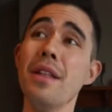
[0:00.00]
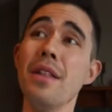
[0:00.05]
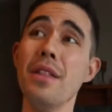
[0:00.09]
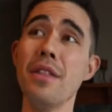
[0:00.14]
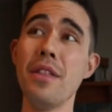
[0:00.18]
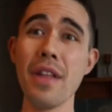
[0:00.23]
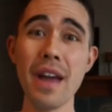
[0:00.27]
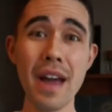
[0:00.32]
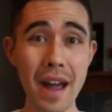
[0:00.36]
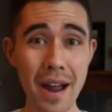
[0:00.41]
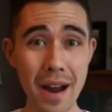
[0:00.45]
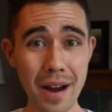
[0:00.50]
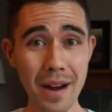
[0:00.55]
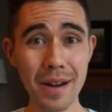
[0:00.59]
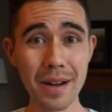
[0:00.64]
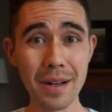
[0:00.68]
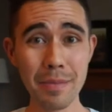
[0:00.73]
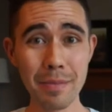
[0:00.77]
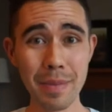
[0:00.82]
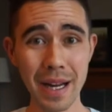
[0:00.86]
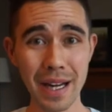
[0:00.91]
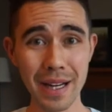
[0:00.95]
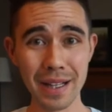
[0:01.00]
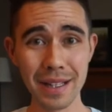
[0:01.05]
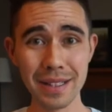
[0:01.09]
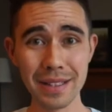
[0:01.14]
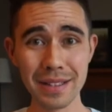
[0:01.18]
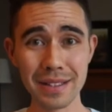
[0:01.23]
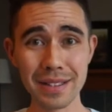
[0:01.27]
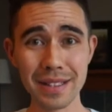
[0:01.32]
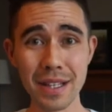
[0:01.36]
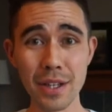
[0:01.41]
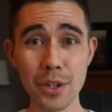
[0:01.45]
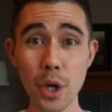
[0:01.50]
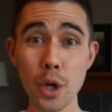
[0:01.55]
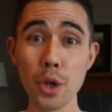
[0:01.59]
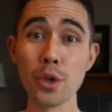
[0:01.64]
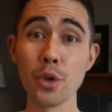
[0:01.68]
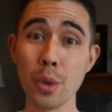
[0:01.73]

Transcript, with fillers: Their parents, your